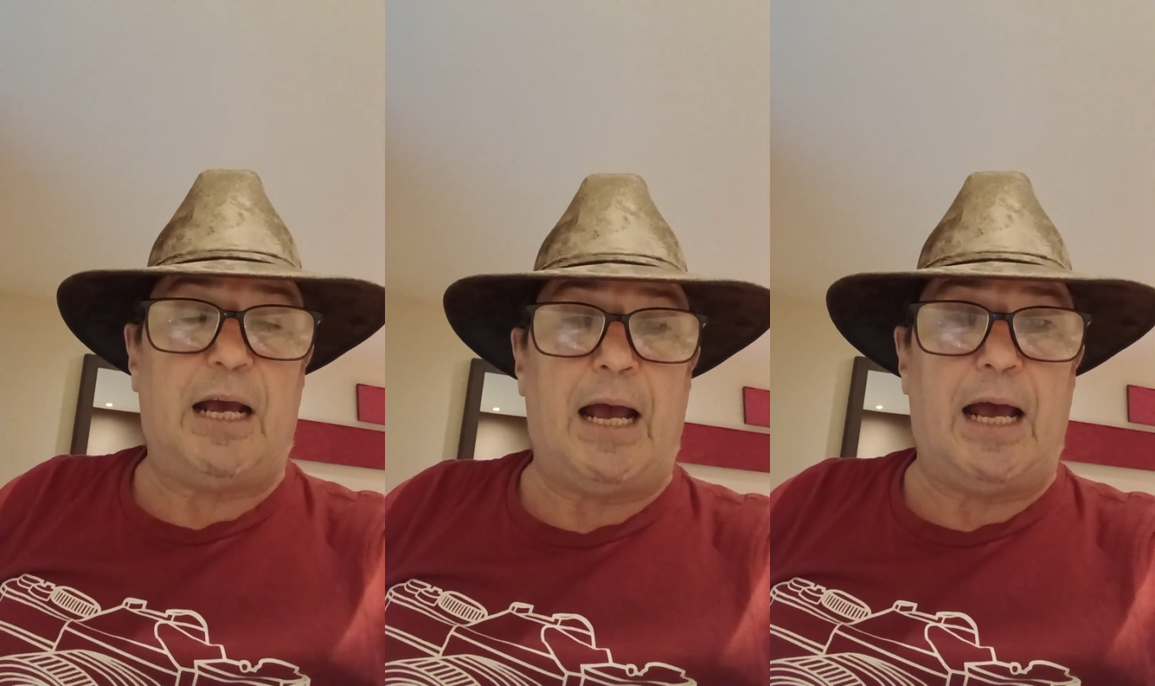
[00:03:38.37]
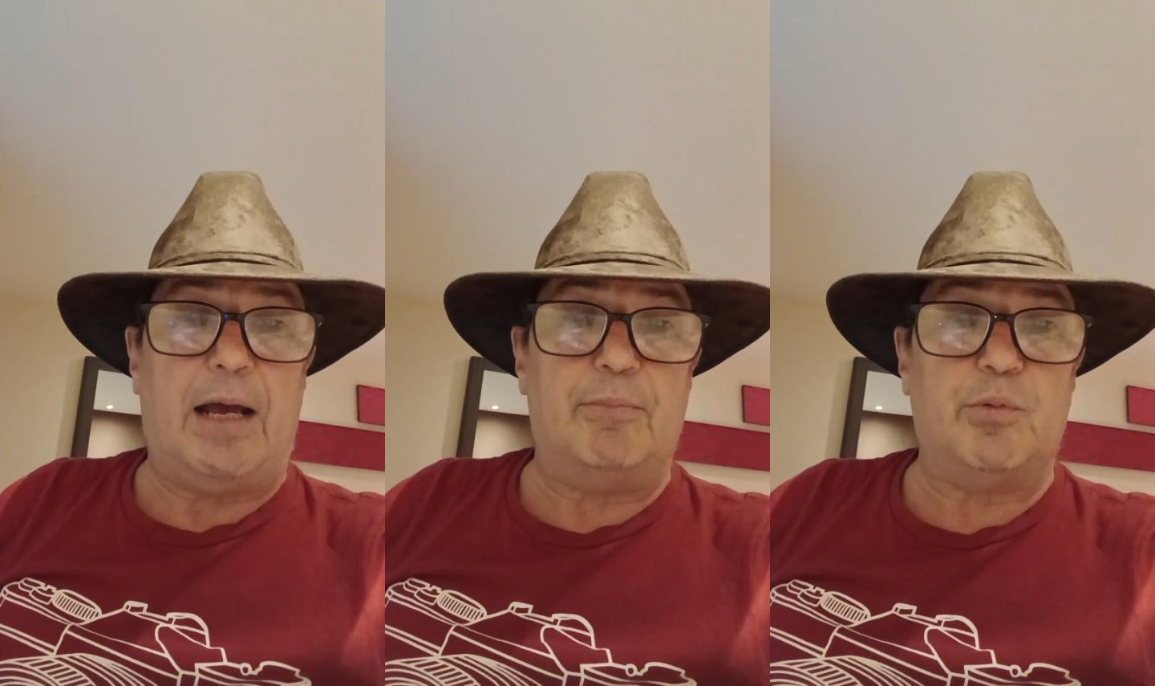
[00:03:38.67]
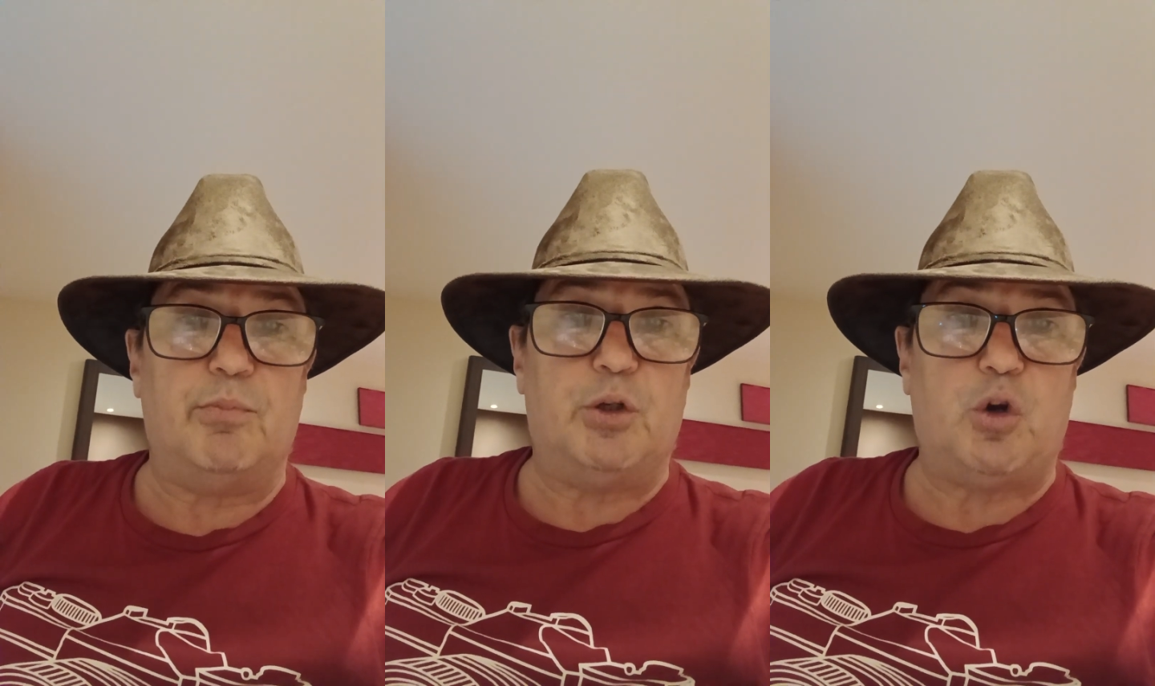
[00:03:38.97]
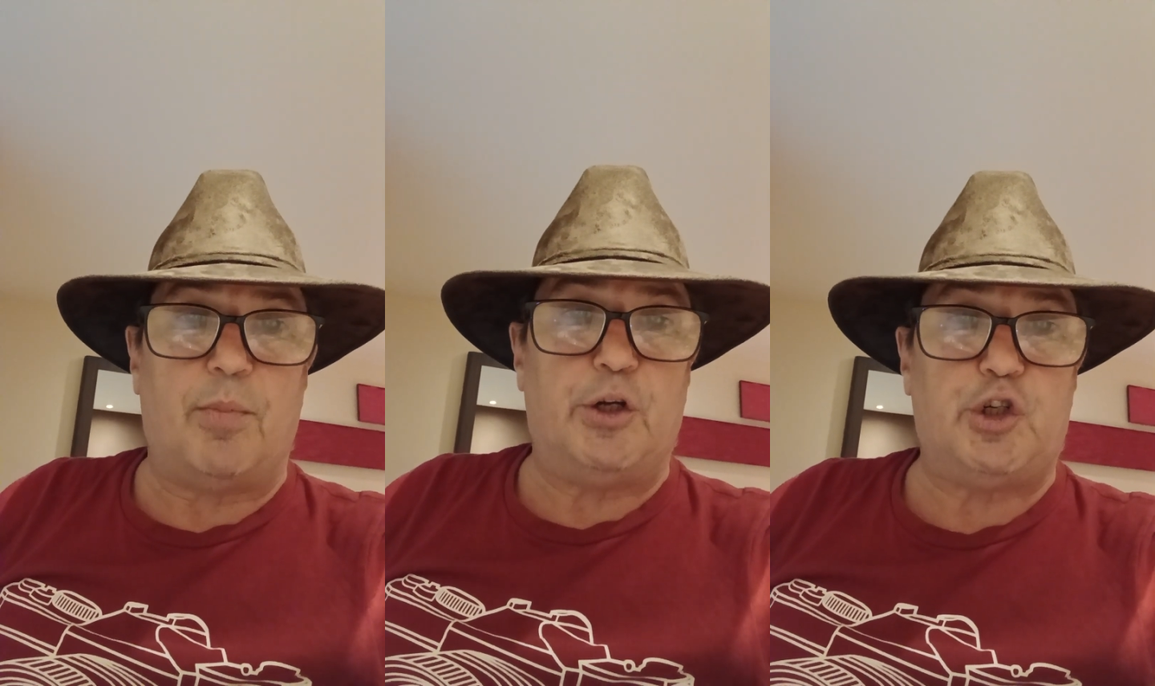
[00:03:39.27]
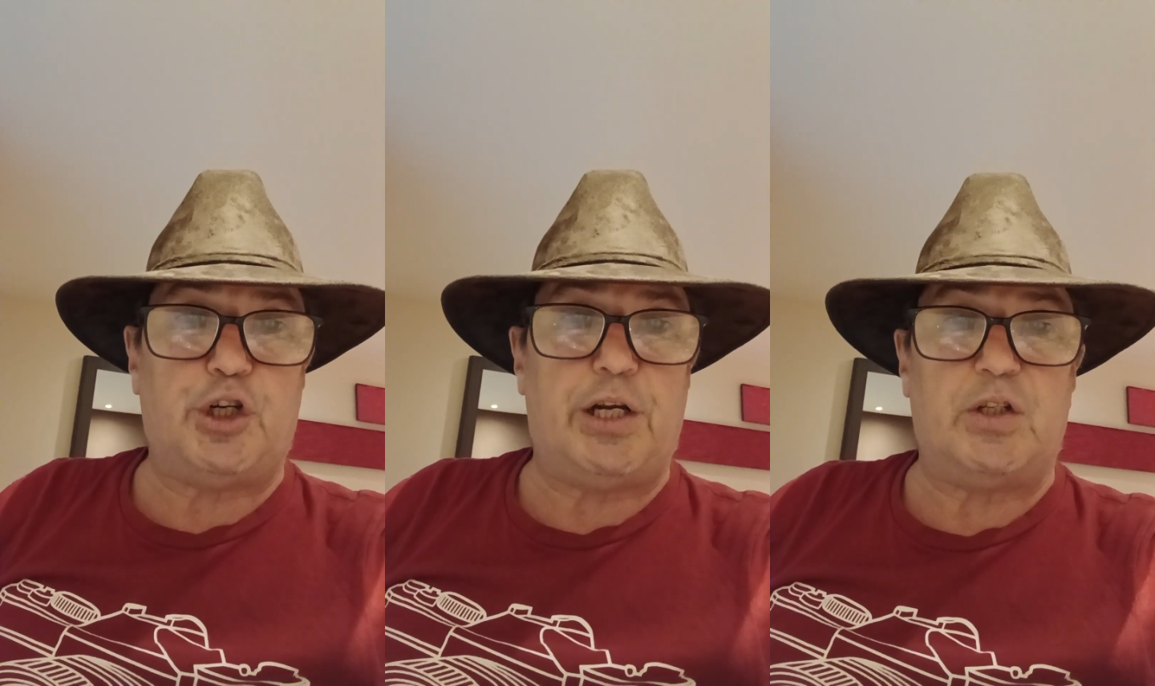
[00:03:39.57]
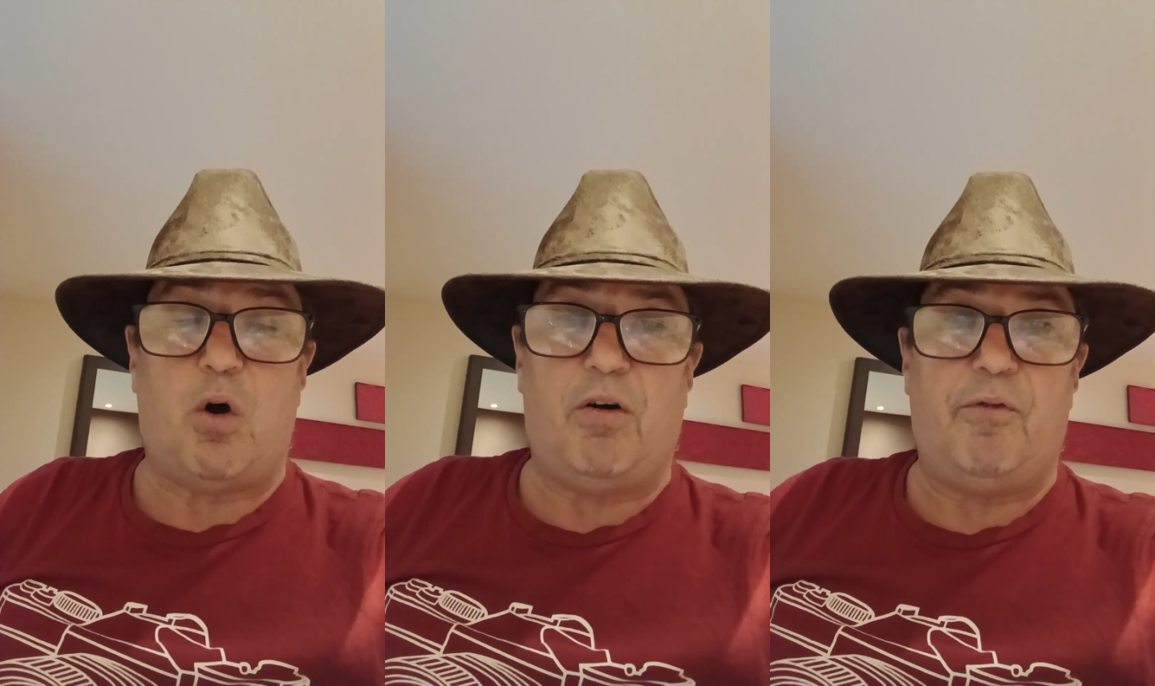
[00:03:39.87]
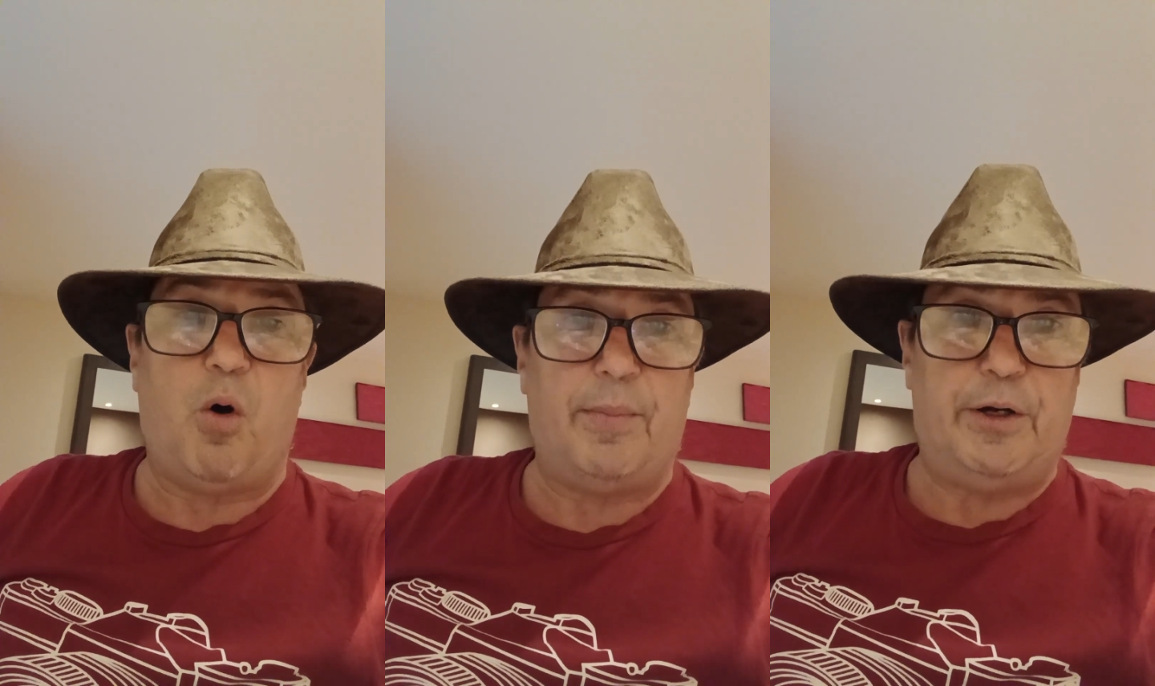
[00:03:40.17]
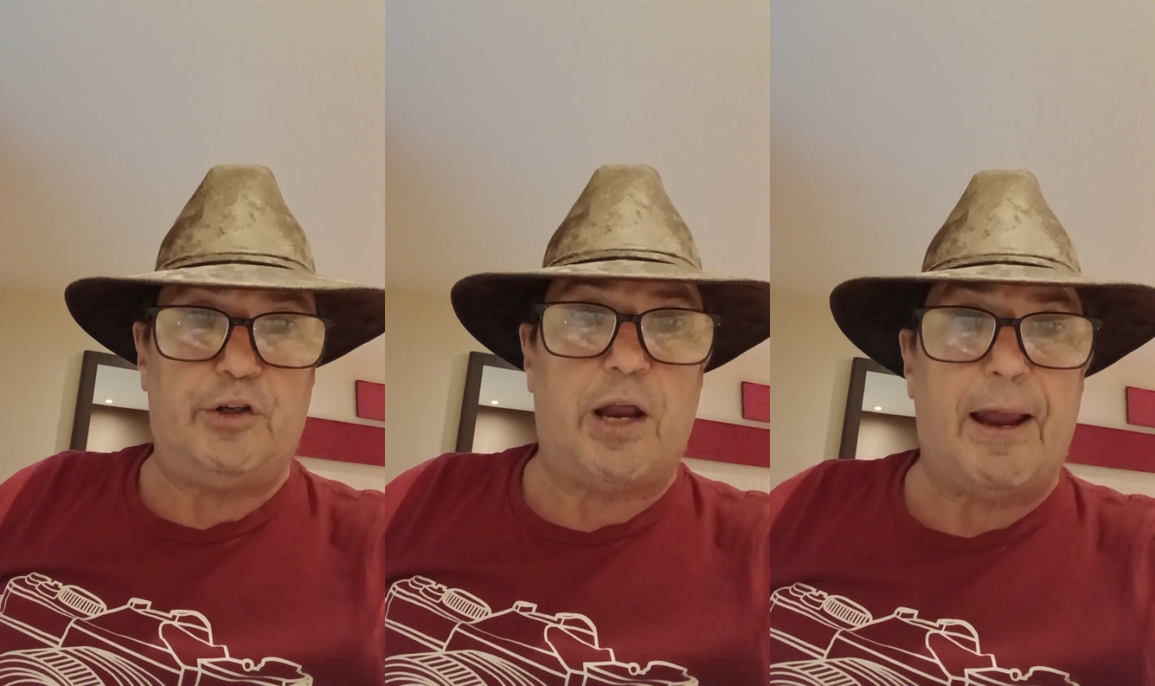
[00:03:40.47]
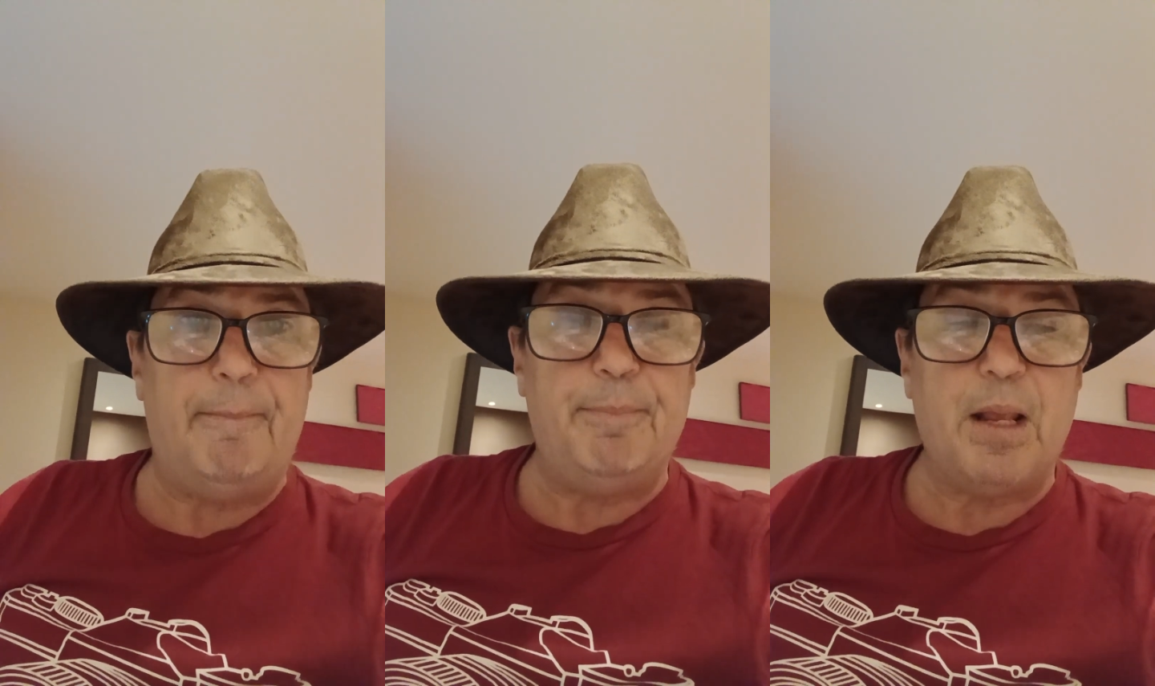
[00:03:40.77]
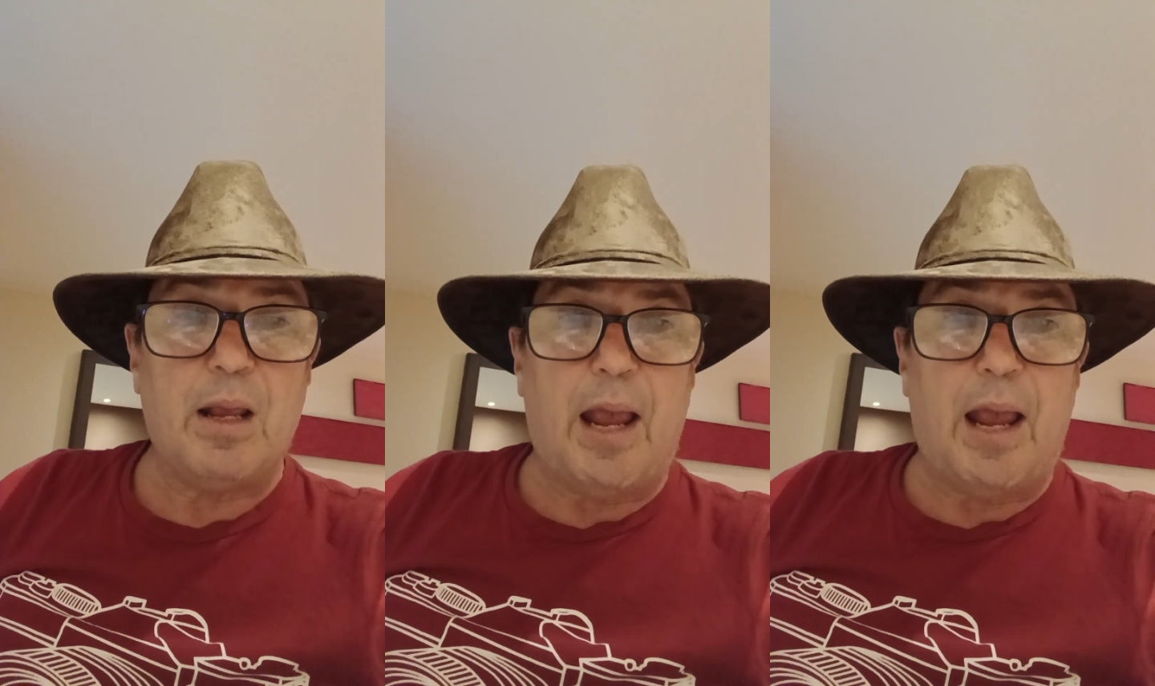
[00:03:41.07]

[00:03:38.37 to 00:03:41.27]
dominant shares of Waimea Dam,